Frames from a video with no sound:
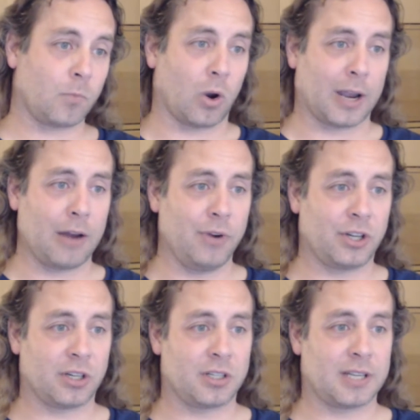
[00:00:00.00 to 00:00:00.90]
Okay,
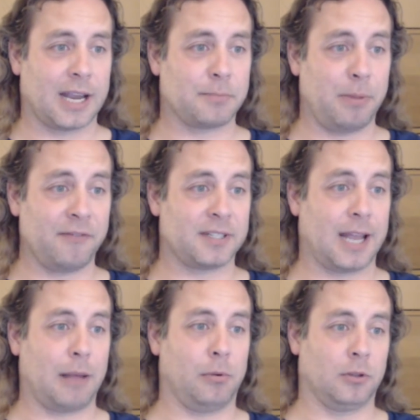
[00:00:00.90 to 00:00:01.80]
Richard says pivot
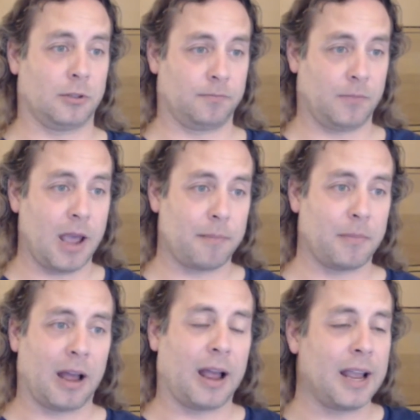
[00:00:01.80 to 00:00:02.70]
tables.
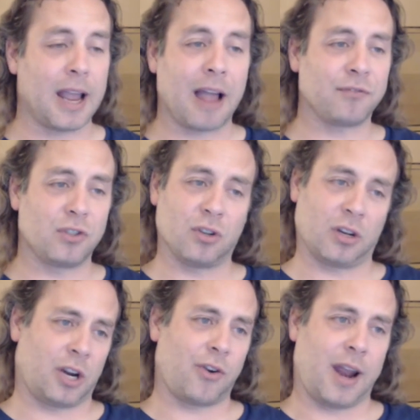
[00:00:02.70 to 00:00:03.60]
Yep, I haven't
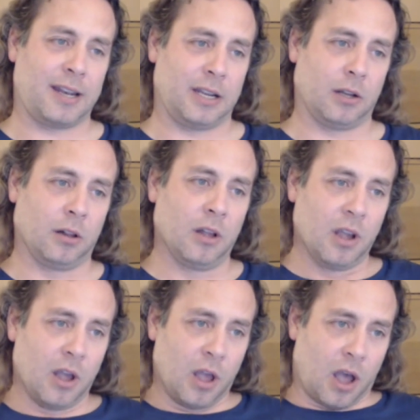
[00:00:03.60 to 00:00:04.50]
done a great deal
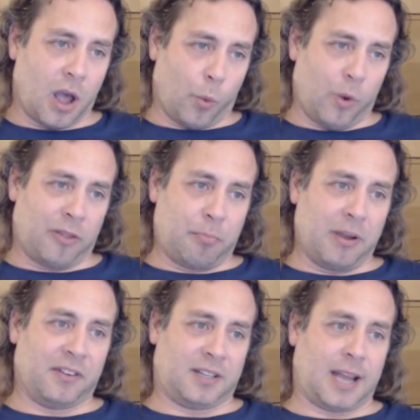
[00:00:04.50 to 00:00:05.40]
uh, with
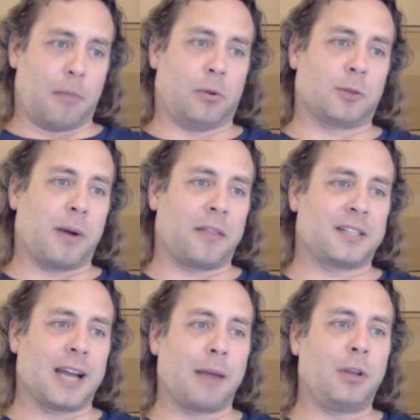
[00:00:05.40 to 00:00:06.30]
pivot tables. By
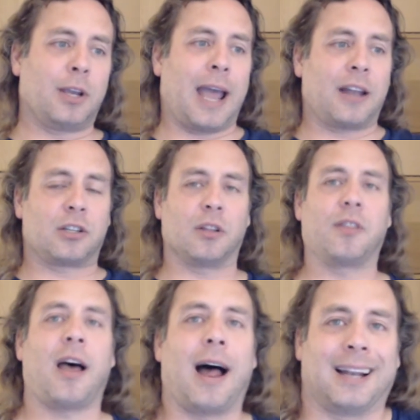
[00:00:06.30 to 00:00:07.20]
the time you get to
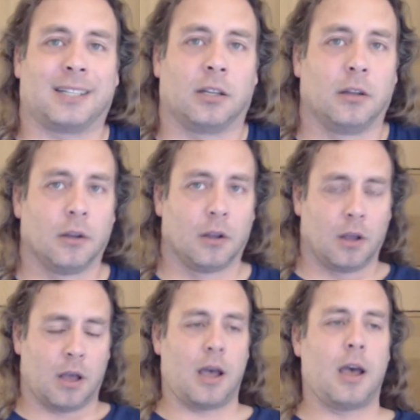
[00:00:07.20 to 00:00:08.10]
that,
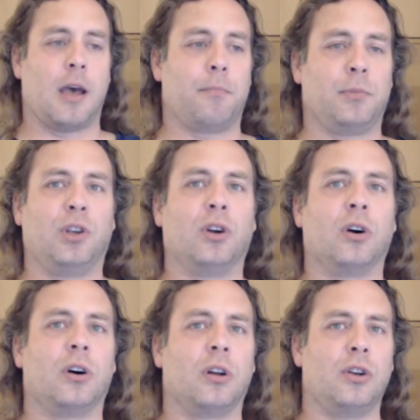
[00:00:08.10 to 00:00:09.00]
um,
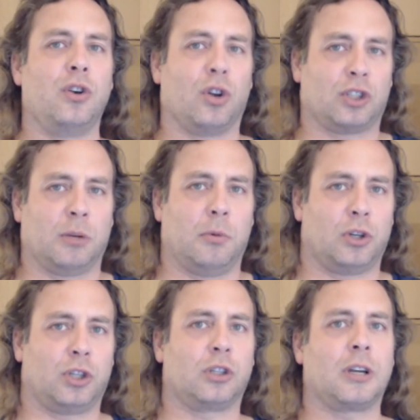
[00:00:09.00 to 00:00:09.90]
you're not so
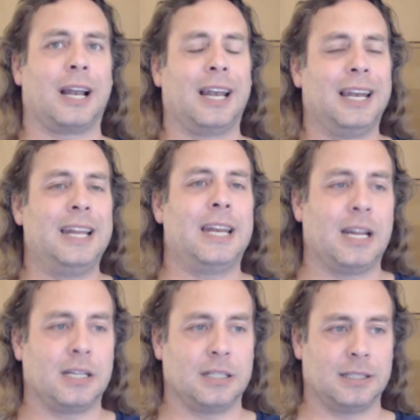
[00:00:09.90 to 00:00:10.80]
much
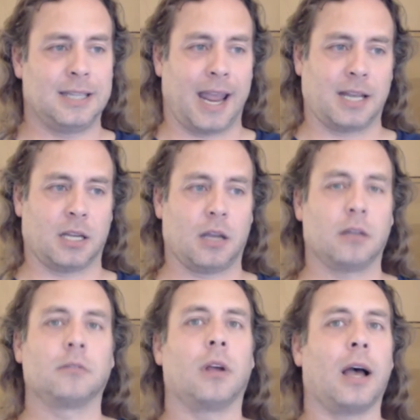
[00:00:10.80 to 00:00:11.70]
cleaning
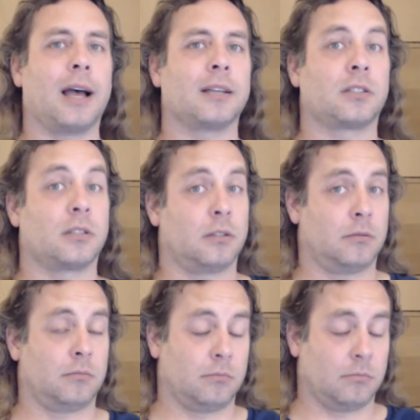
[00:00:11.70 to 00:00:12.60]
data as